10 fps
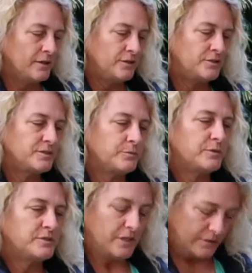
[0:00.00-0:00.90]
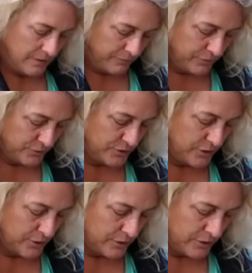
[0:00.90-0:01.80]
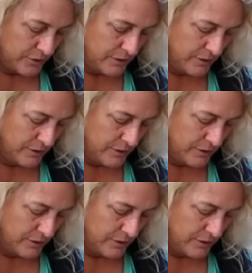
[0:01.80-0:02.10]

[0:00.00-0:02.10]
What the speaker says: you simply take that first hook,